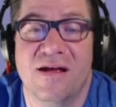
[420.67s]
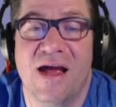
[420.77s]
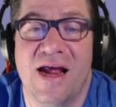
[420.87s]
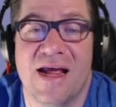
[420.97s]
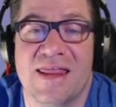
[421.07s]

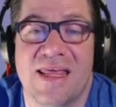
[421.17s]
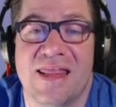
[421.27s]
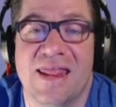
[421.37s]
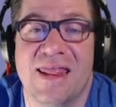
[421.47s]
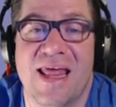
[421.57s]
And I think
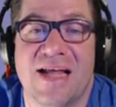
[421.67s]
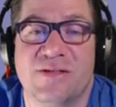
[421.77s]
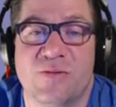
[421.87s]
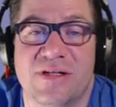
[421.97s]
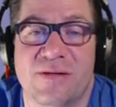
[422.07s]

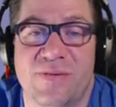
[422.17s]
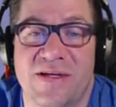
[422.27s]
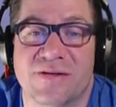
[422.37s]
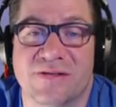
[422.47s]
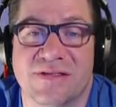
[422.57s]
that's what
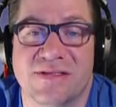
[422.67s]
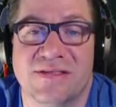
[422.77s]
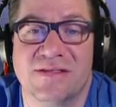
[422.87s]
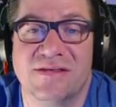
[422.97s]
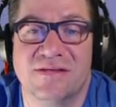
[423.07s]

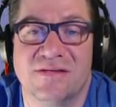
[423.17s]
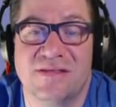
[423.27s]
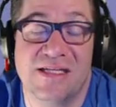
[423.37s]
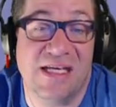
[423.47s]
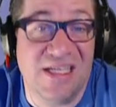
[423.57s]
appeals
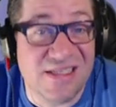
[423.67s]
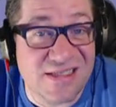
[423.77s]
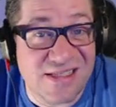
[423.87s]
to kids.